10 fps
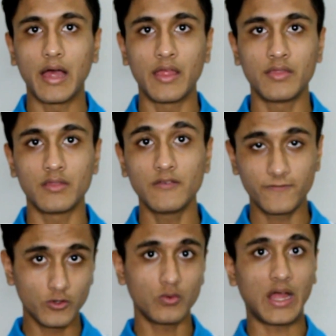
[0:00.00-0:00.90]
And
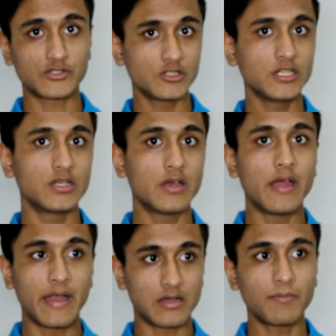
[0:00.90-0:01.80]
if you actually
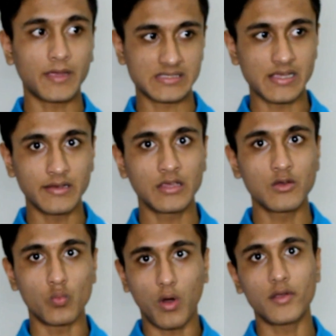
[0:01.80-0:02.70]
end up excelling
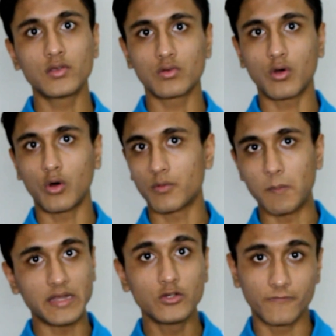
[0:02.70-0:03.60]
in one or
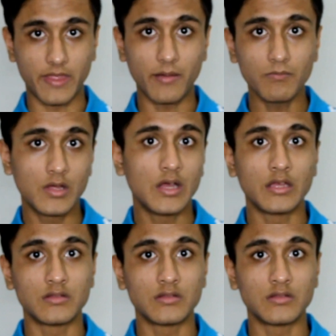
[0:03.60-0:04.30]
many of them,